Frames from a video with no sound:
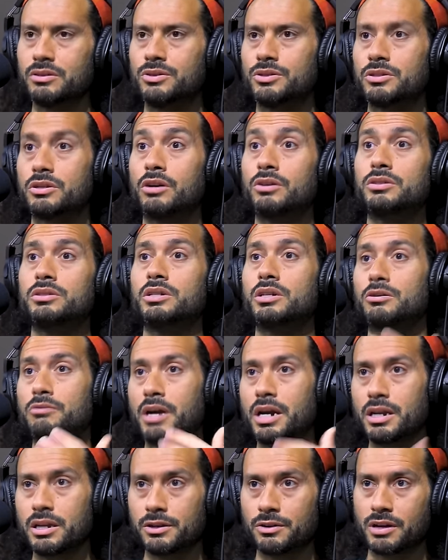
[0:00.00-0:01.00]
You start
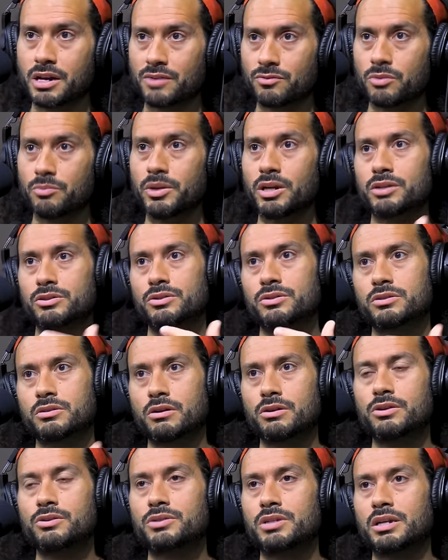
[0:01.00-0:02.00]
degrading your cover because you
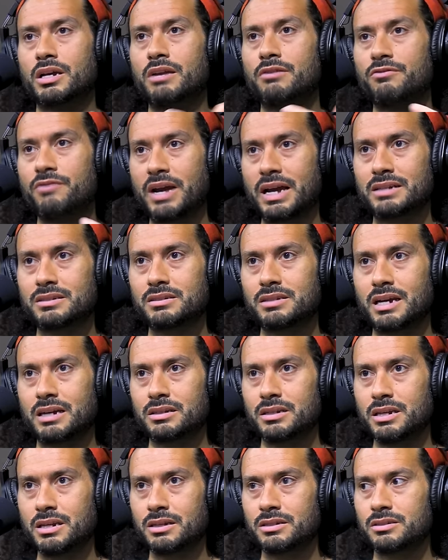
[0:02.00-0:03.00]
start using advanced
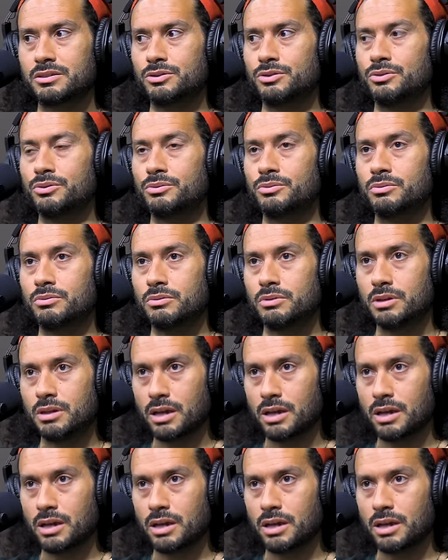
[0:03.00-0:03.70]
techniques to